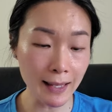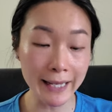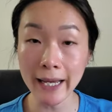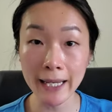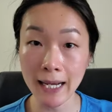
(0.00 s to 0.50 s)

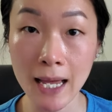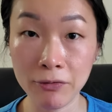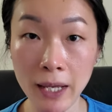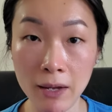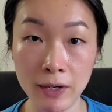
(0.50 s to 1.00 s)
and I can
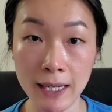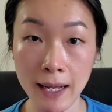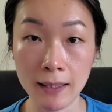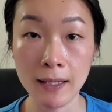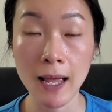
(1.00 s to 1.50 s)
have it every
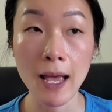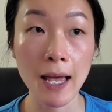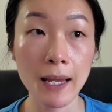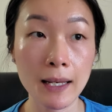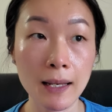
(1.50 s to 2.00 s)
day.
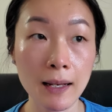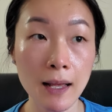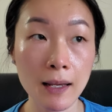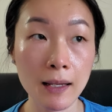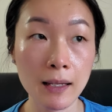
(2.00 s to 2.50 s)
And
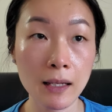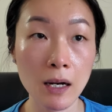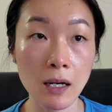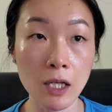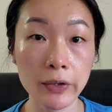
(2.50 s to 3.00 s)
I,
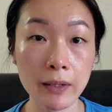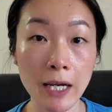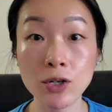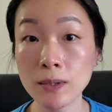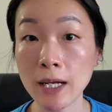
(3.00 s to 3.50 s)
um,
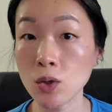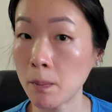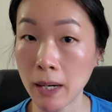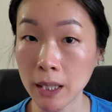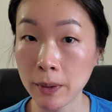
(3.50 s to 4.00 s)
I know that
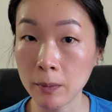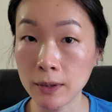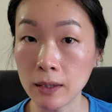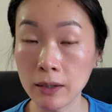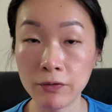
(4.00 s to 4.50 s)
not many
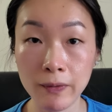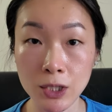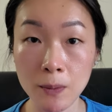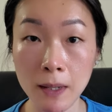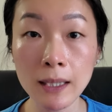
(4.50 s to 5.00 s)
people love
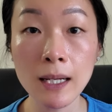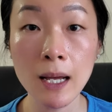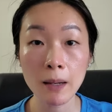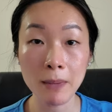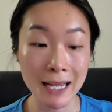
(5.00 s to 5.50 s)
Vegemite,
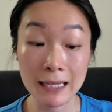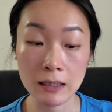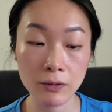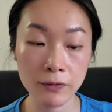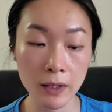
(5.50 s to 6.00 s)
but I
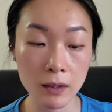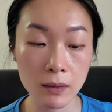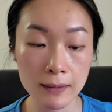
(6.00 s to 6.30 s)
love it.